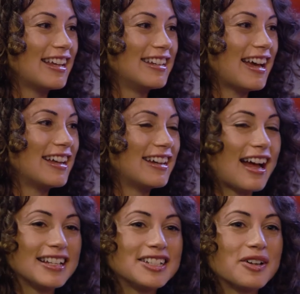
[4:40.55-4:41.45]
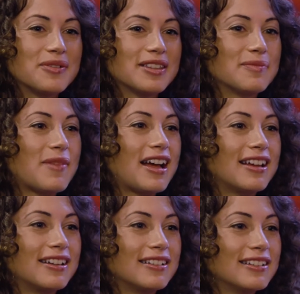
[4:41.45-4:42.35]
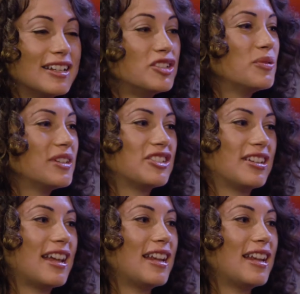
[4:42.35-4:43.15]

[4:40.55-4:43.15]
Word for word: And yet, I stuck with my intuition